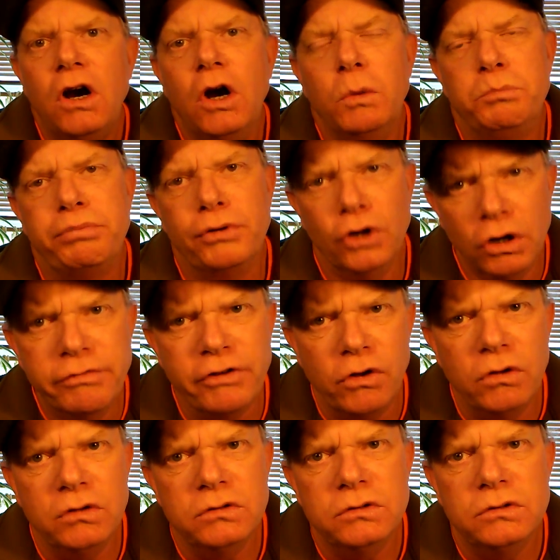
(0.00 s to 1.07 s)

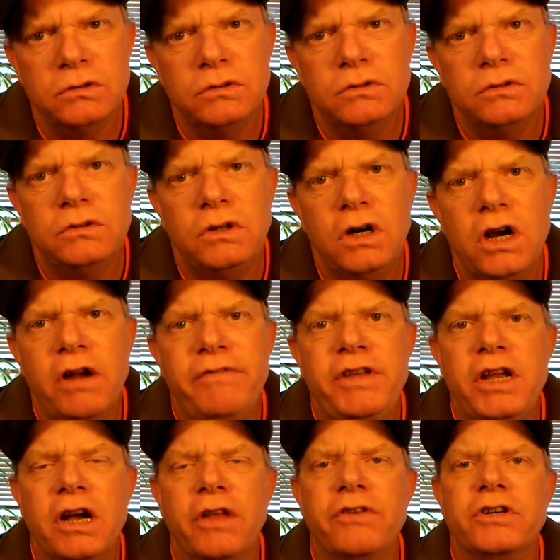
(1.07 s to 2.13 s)
approval of
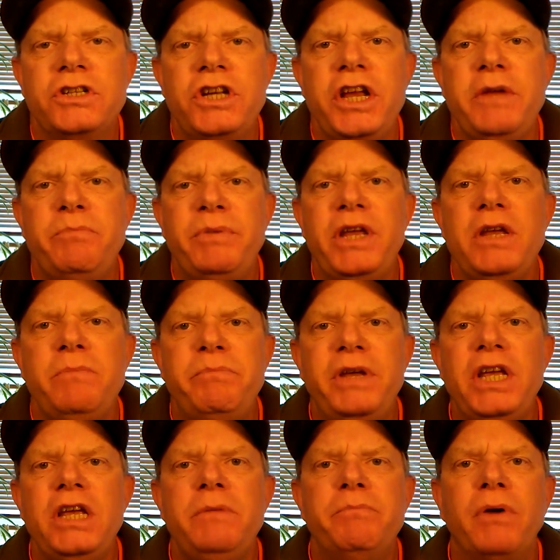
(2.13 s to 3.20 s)
the other
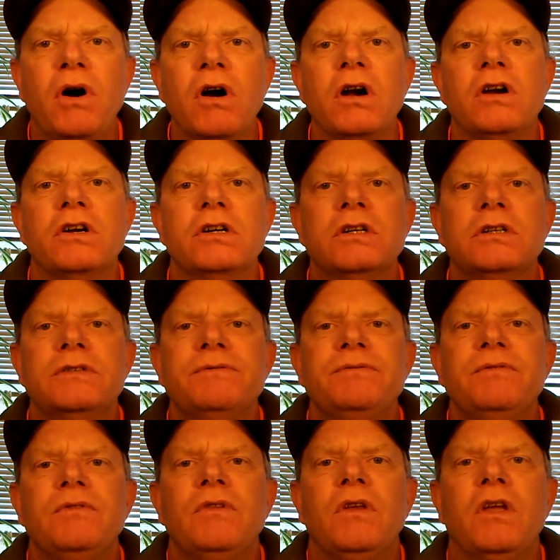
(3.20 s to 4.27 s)
TPP partner
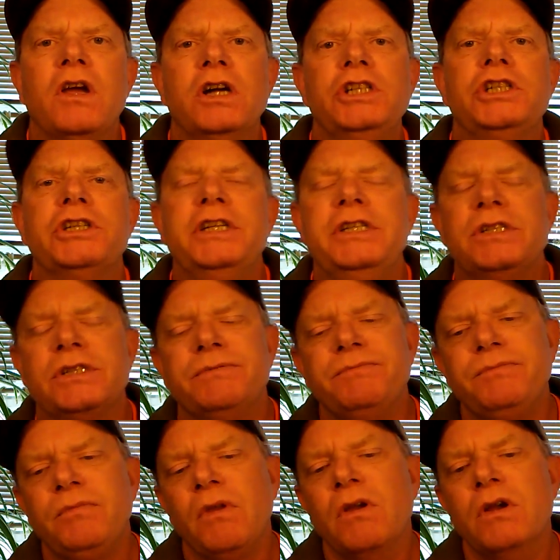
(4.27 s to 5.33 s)
countries.
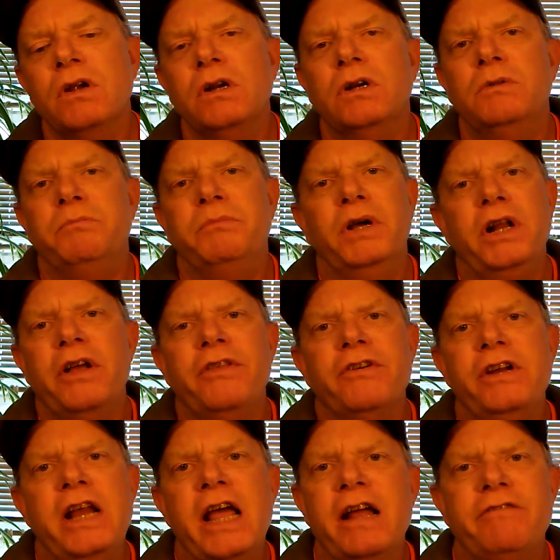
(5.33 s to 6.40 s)
But
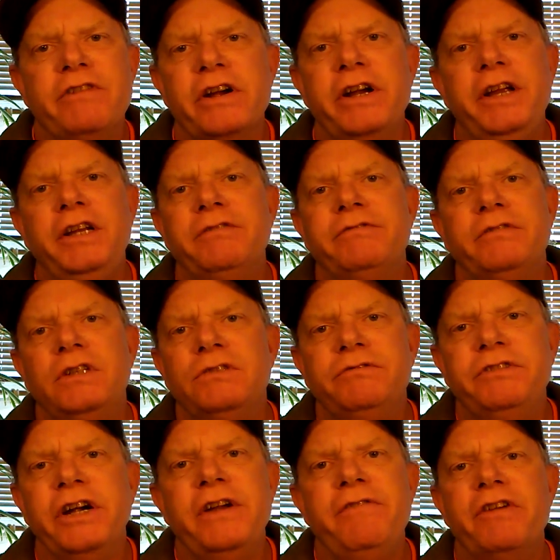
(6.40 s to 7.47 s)
other than that, very,
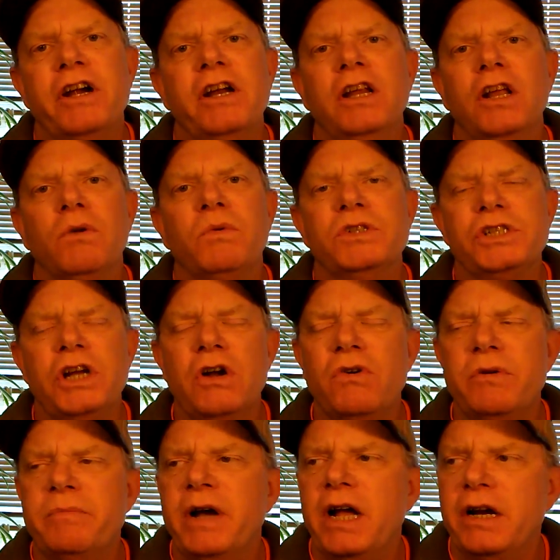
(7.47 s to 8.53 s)
very, very little was
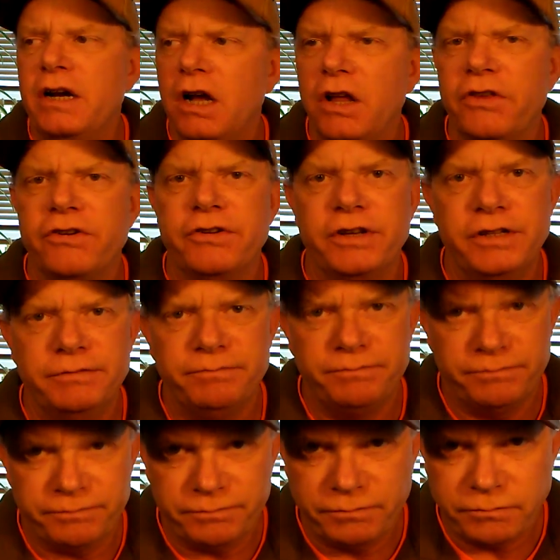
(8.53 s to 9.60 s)
known about it. Other than,
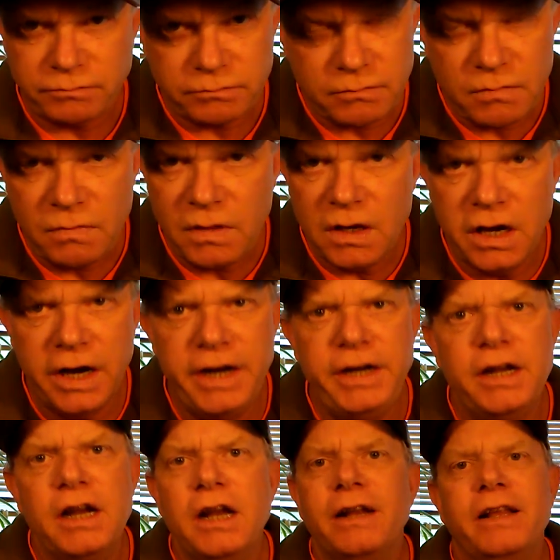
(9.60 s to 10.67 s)

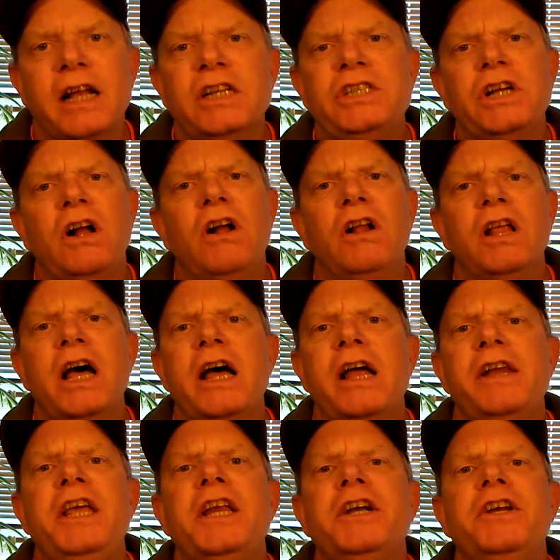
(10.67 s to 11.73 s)
hey, that's all
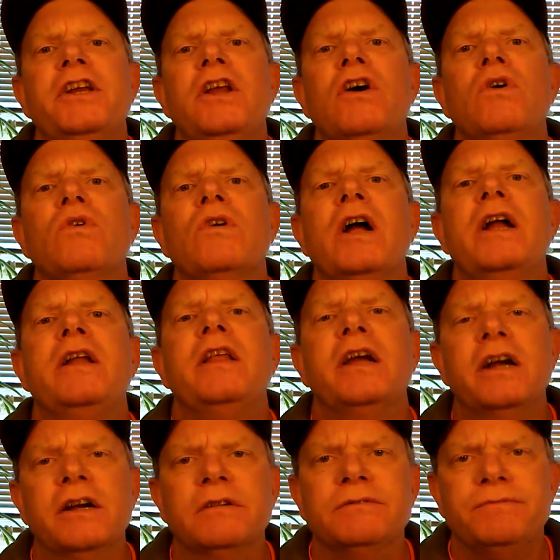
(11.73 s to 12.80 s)
I needed to know right
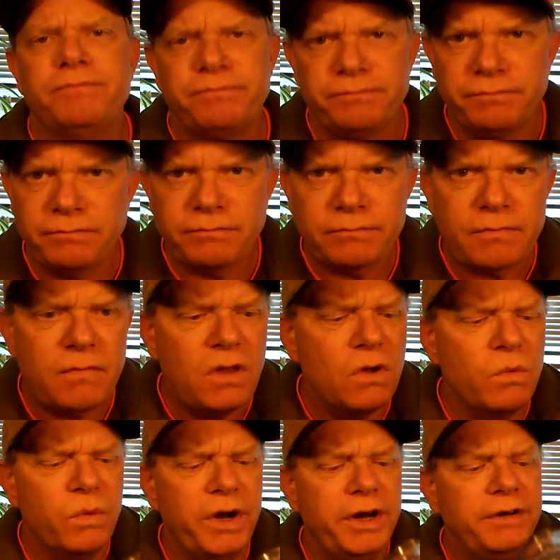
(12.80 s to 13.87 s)
there.
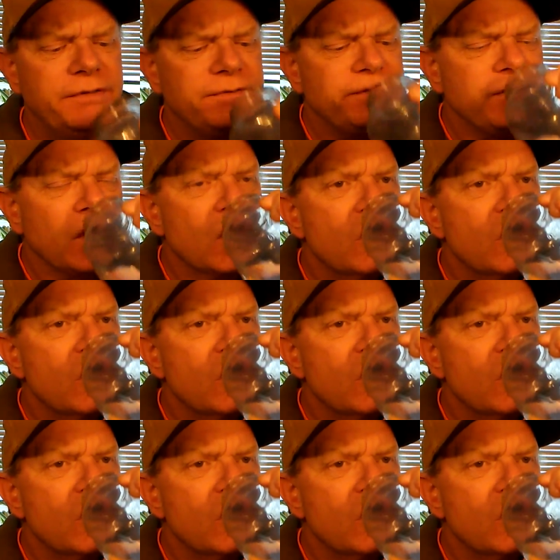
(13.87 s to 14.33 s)
When